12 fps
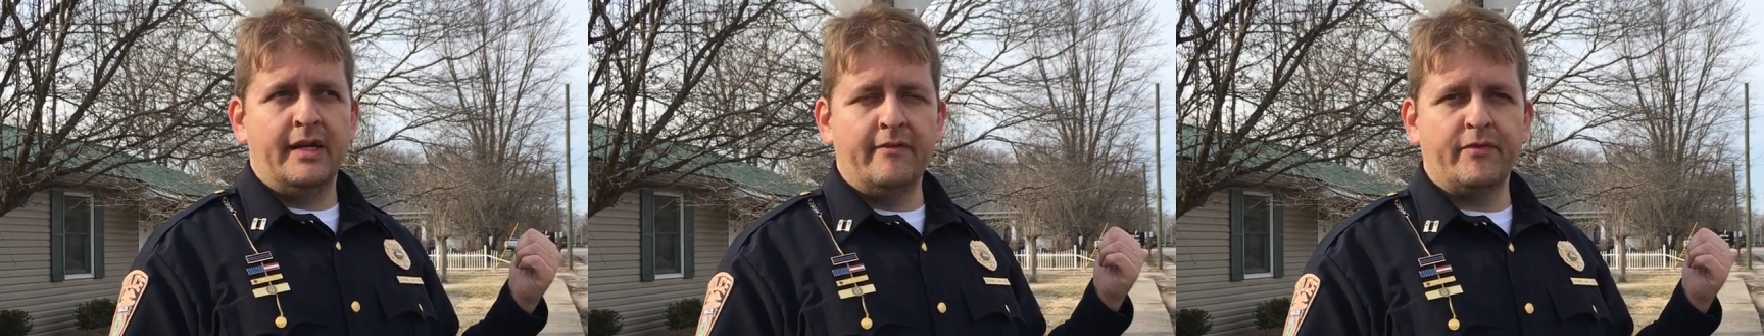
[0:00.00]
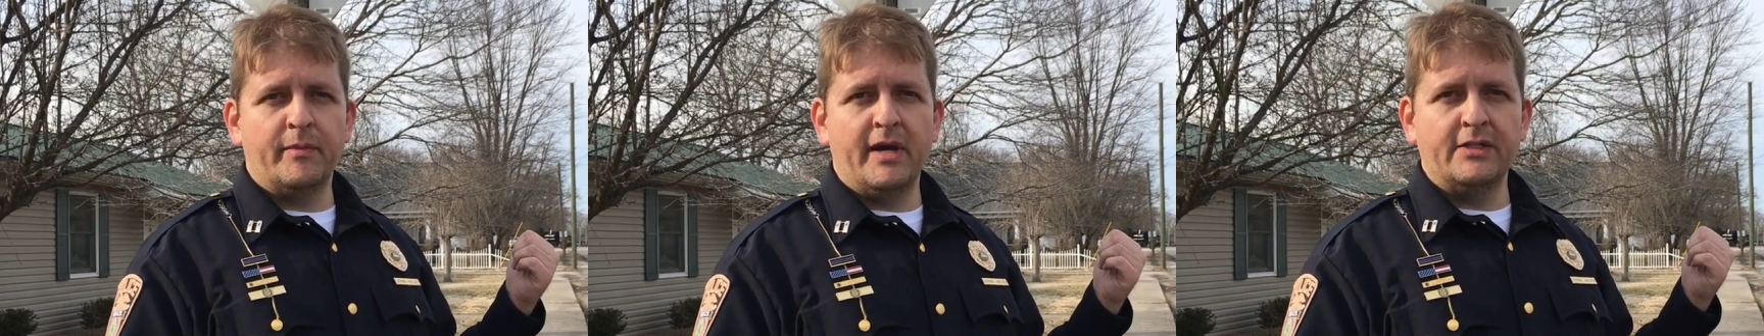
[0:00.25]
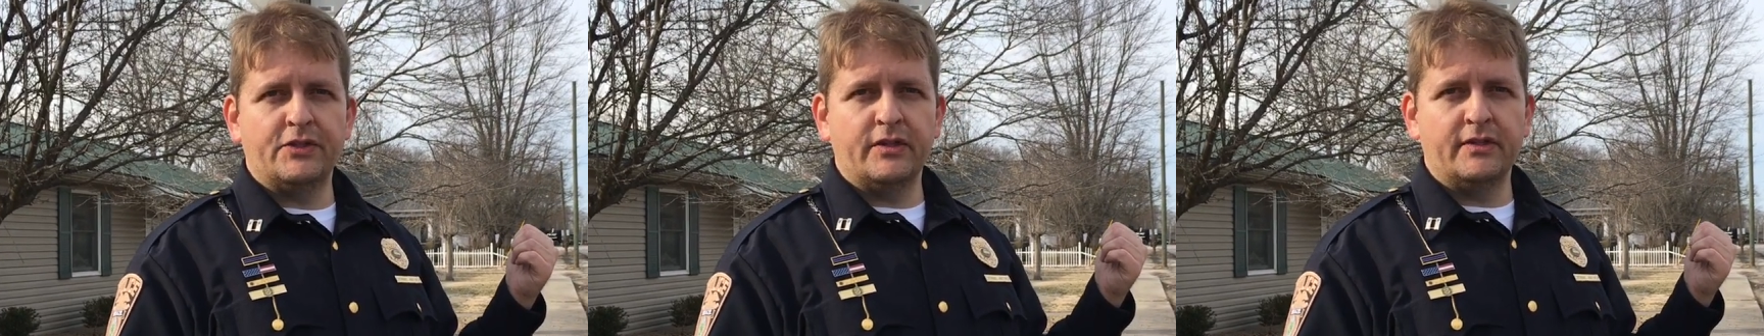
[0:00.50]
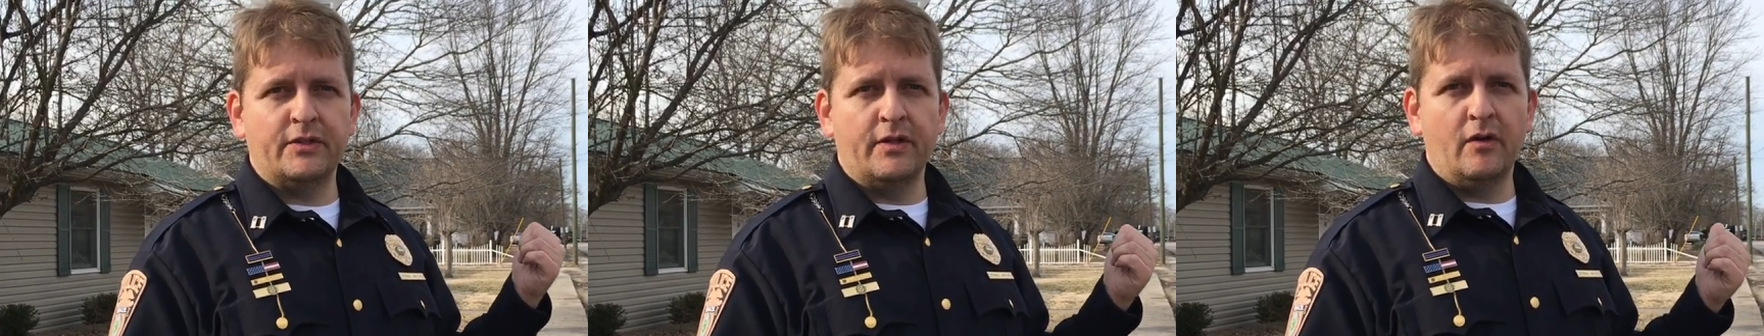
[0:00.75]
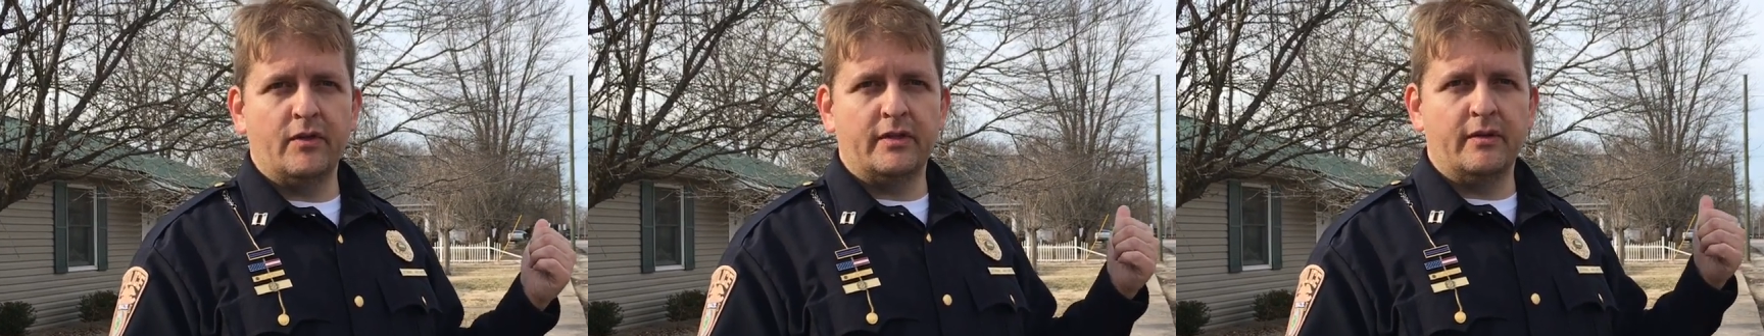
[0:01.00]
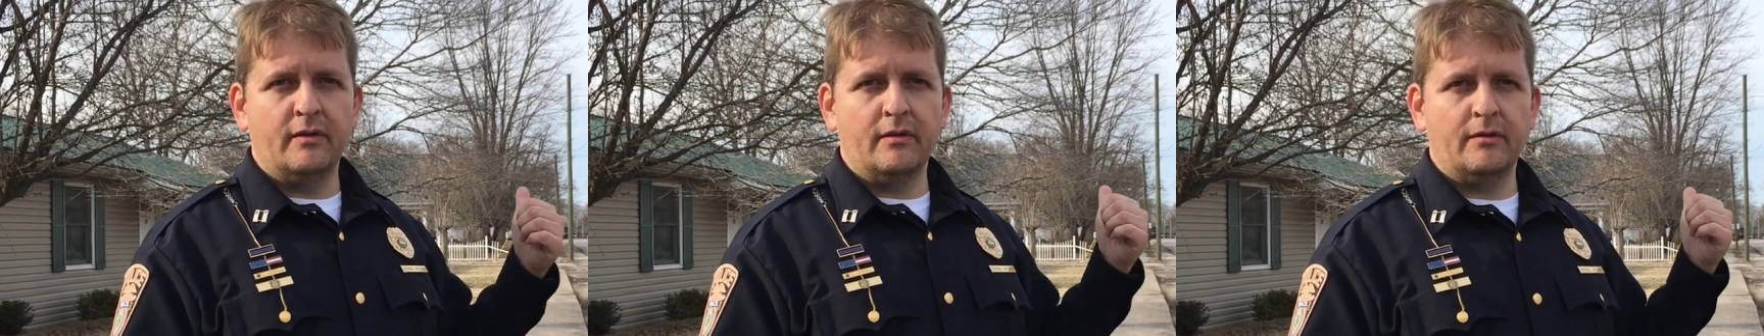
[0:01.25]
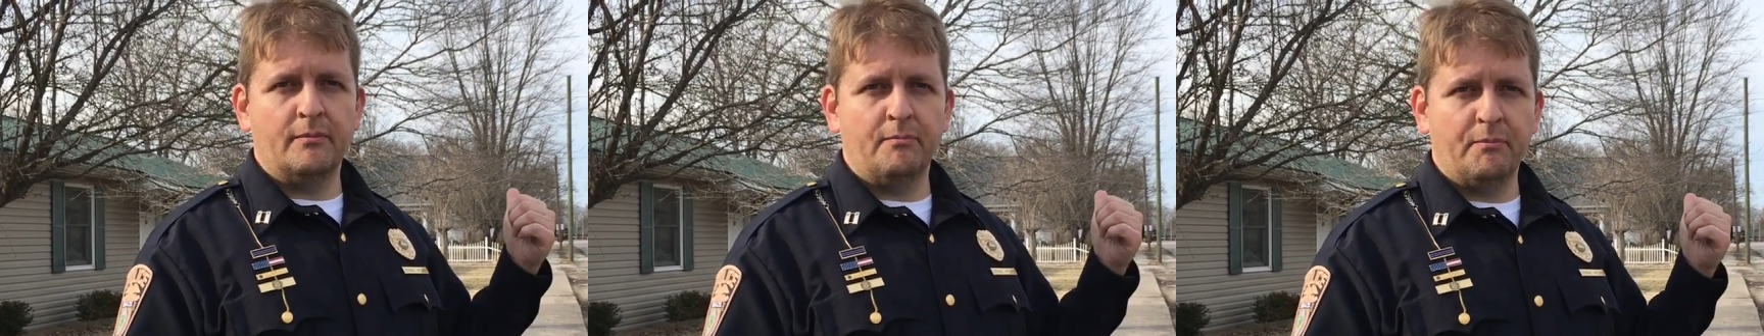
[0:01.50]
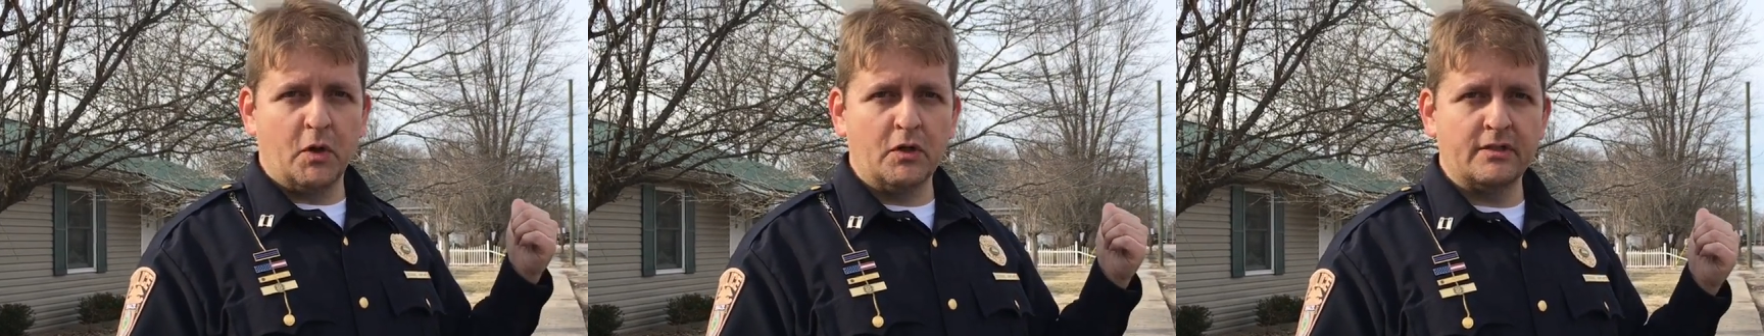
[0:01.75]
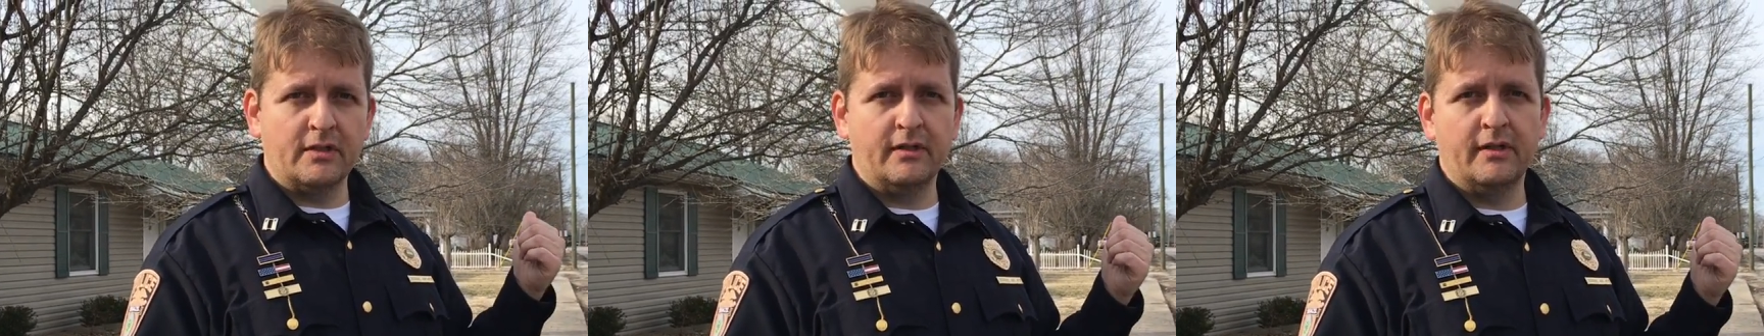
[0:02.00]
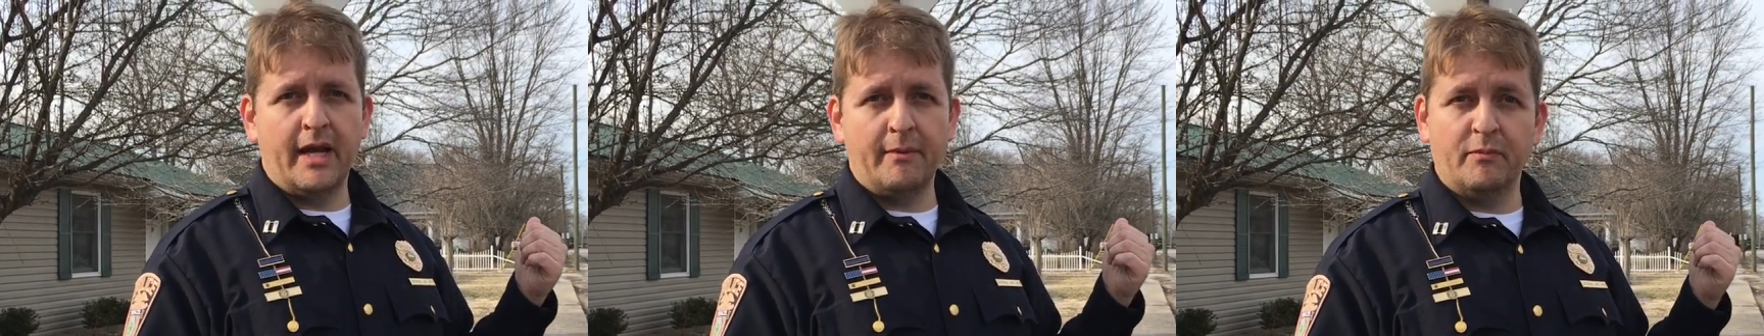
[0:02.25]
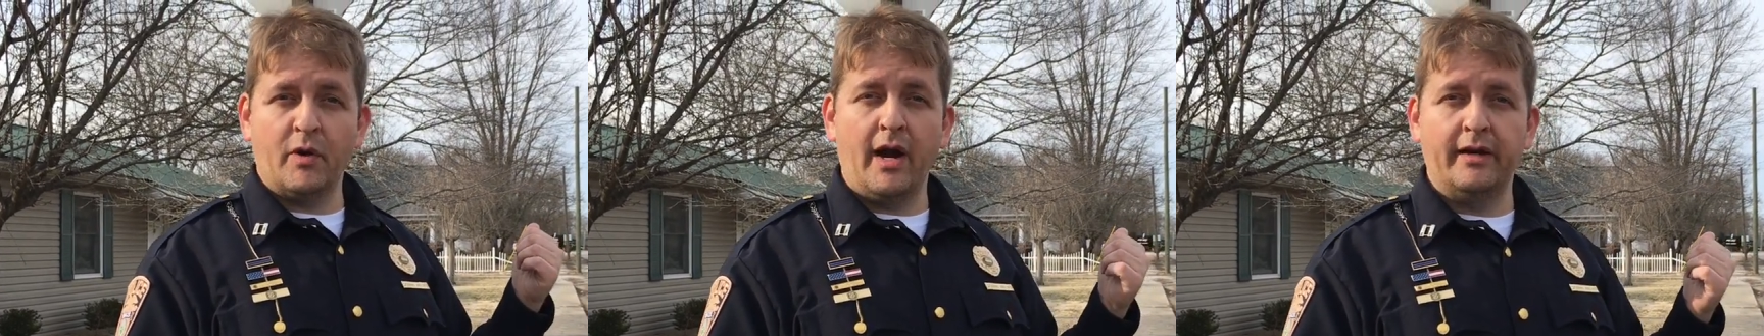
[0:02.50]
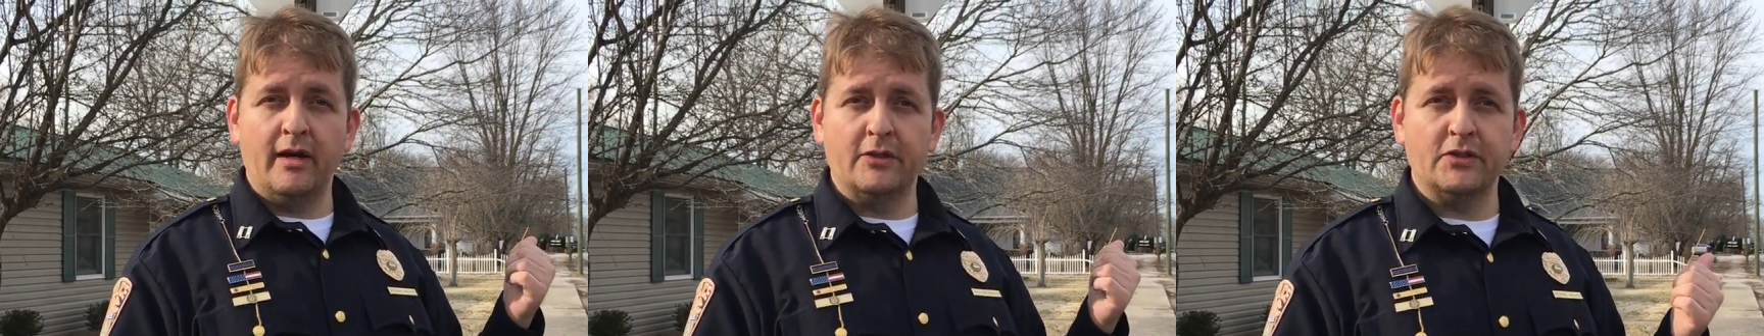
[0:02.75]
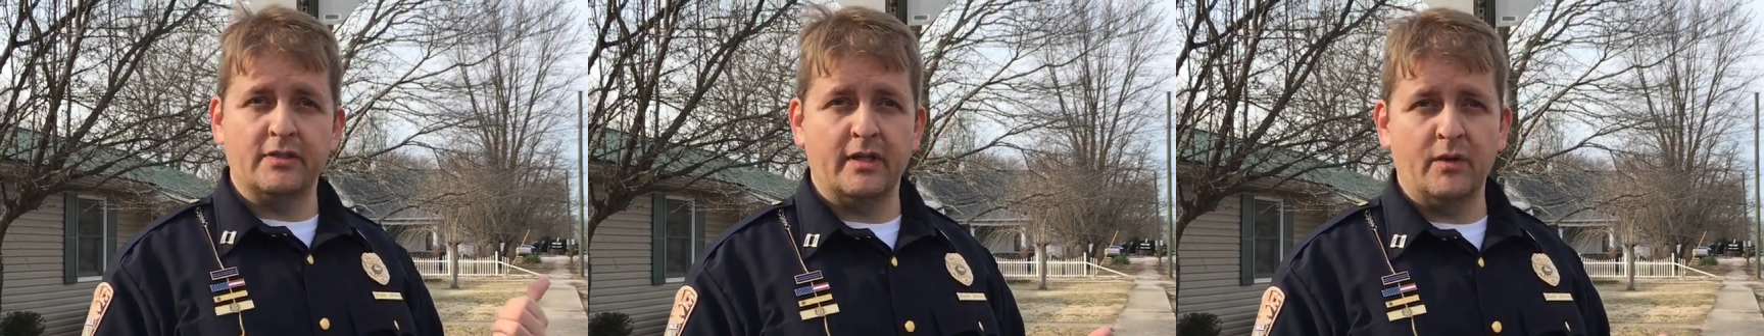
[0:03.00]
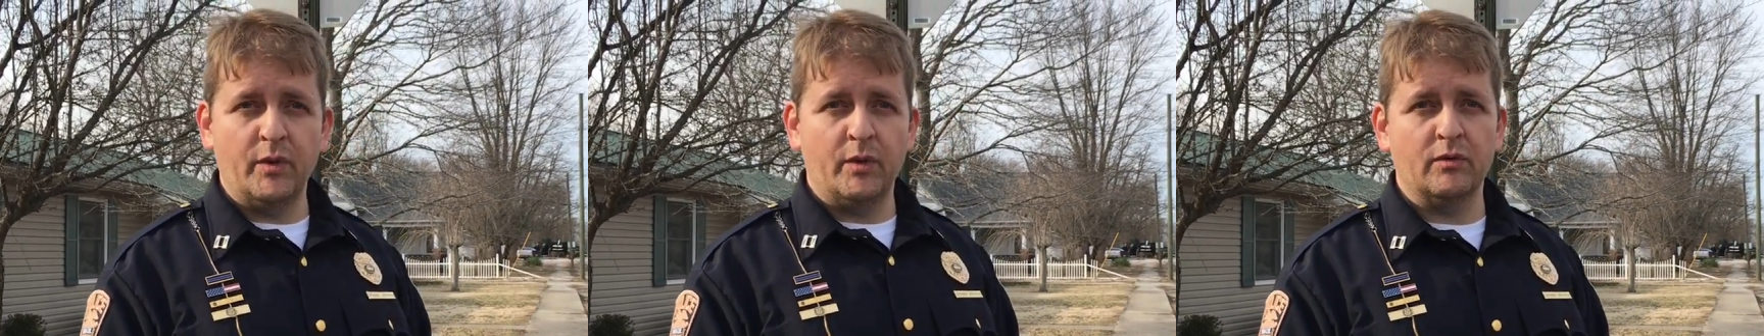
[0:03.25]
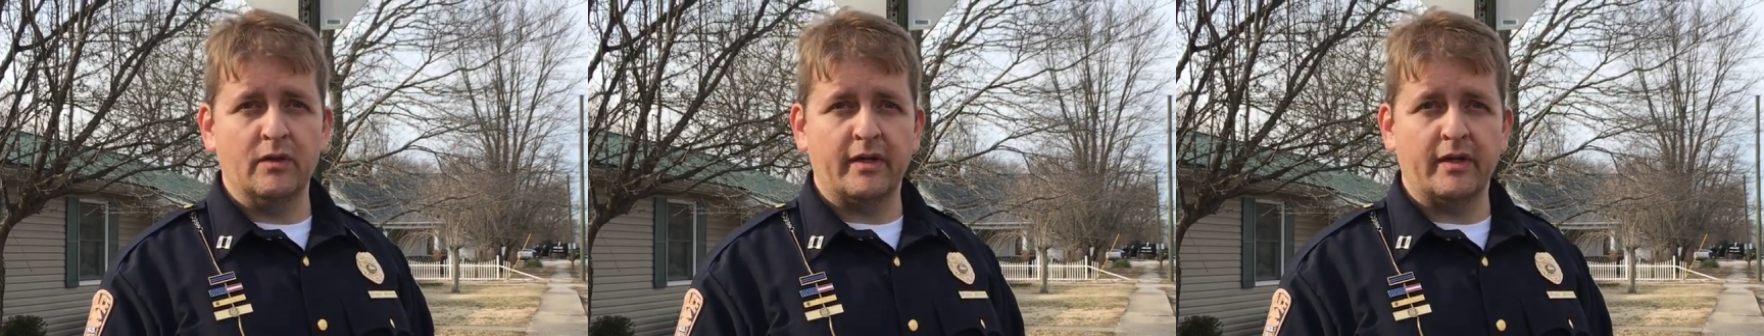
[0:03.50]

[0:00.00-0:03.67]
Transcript: information to know that the person named Brian Hutchison that we were